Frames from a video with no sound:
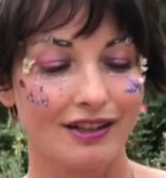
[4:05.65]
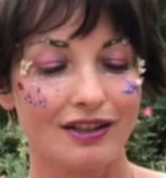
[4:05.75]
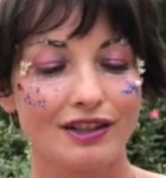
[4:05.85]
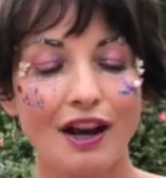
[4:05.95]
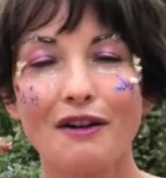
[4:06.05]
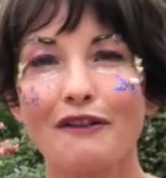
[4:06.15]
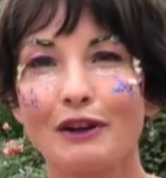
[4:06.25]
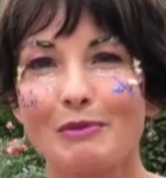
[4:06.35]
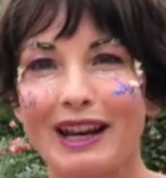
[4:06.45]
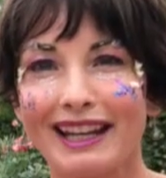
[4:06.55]
so
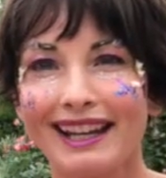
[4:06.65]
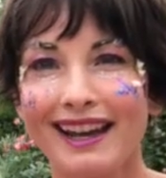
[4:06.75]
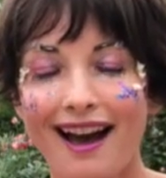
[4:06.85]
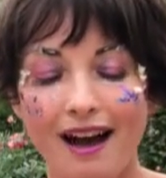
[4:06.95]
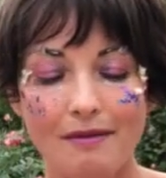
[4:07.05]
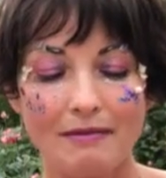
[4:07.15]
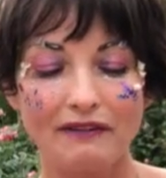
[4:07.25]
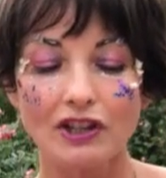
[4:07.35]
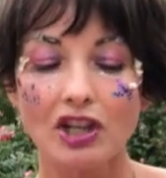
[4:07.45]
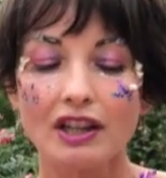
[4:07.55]
everybody, my
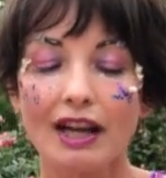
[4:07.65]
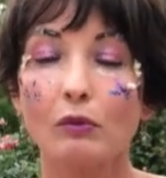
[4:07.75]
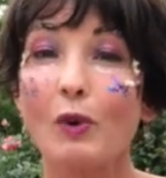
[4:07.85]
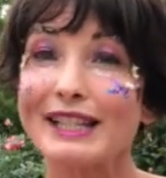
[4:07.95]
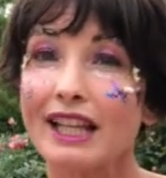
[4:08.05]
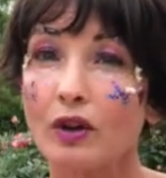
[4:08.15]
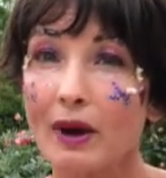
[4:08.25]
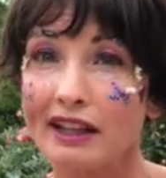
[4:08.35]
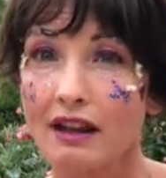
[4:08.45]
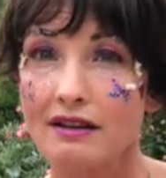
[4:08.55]
fishing line wasn't
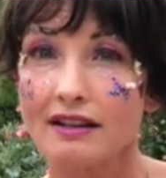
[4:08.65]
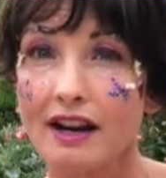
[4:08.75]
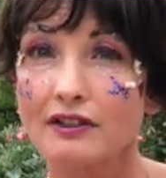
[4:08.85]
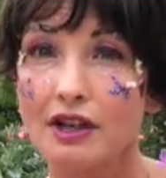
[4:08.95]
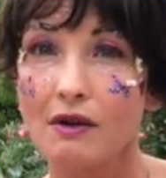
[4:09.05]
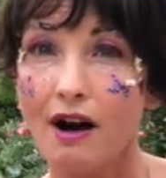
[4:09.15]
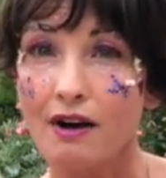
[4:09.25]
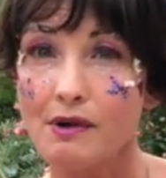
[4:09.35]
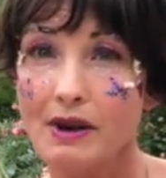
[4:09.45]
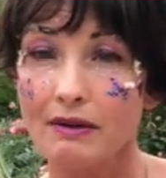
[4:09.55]
quite long enough to go
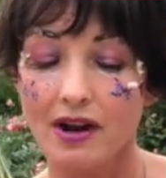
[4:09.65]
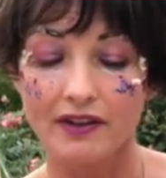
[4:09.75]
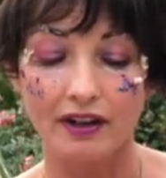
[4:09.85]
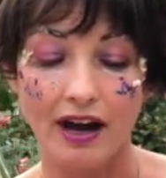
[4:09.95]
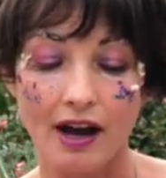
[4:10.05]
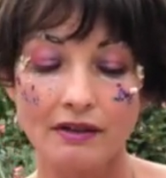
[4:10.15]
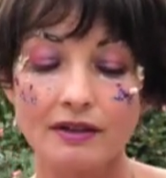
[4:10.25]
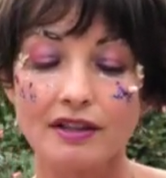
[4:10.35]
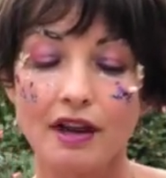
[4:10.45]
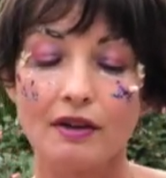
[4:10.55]
all the way around the crown,
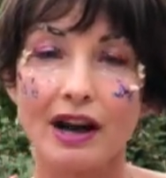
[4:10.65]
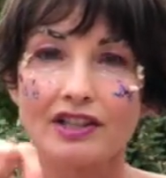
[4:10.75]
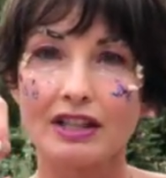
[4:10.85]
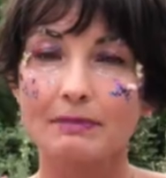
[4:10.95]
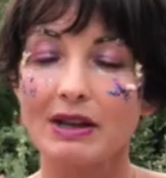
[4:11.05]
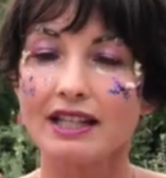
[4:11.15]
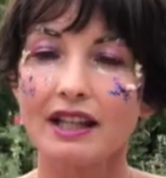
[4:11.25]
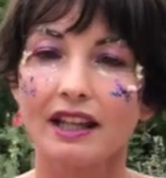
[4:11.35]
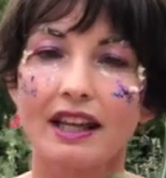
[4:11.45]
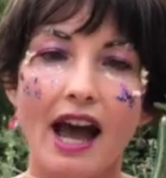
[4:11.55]
so I just
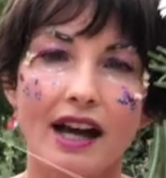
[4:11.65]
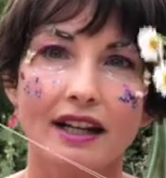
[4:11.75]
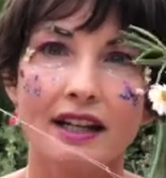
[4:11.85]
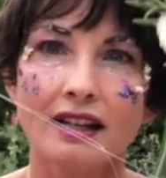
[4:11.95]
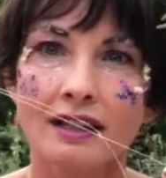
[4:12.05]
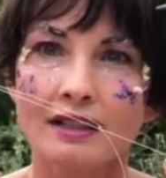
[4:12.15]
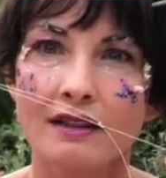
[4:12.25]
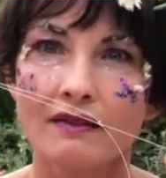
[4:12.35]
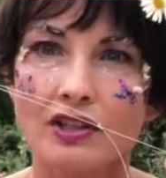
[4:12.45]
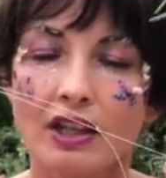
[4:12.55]
basically added
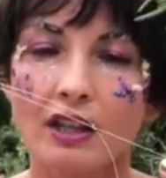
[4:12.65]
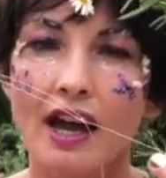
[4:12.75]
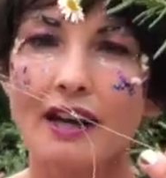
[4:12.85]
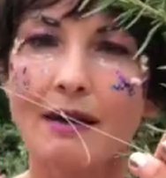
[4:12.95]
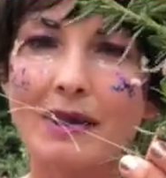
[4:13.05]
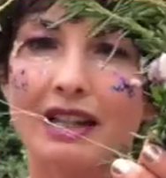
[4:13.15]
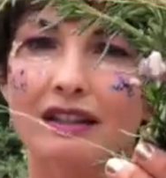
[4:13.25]
some fishing line. I made a